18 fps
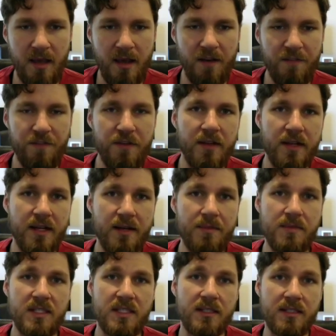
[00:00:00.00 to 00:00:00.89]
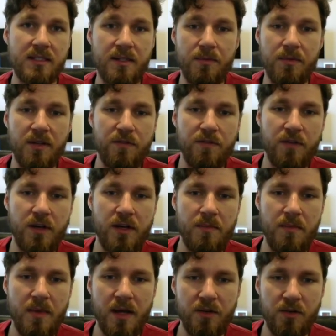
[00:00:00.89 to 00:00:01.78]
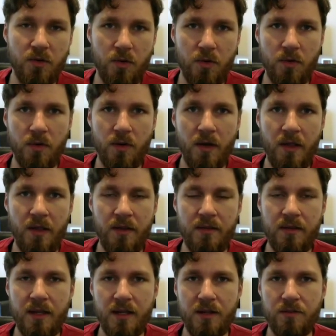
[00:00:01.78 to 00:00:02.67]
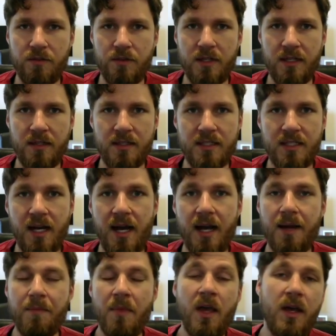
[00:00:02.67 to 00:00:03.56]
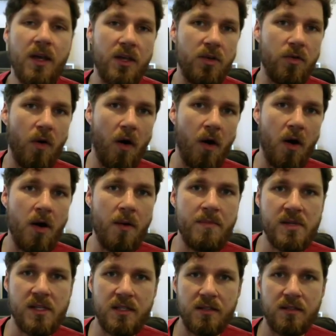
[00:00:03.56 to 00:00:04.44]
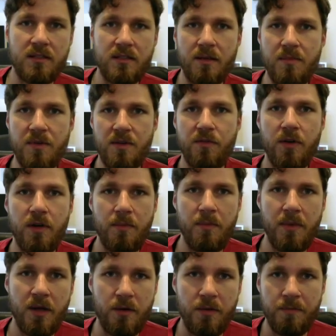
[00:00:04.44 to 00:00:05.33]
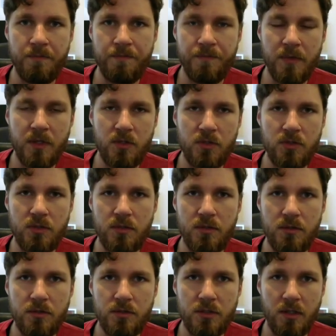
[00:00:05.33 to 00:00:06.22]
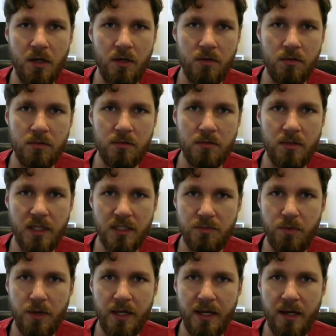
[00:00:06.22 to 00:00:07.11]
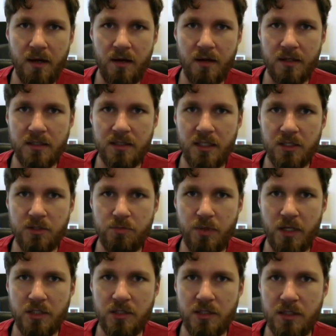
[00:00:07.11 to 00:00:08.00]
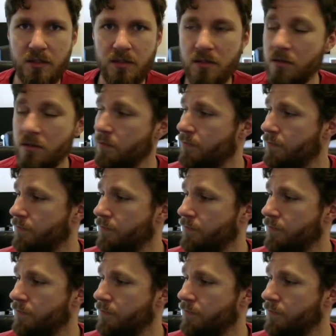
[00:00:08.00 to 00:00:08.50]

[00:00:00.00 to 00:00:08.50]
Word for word: I feel like I'm missing something fundamental. Thank you for taking the time. You are missing something fundamental. So let's break out our Excel spreadsheets.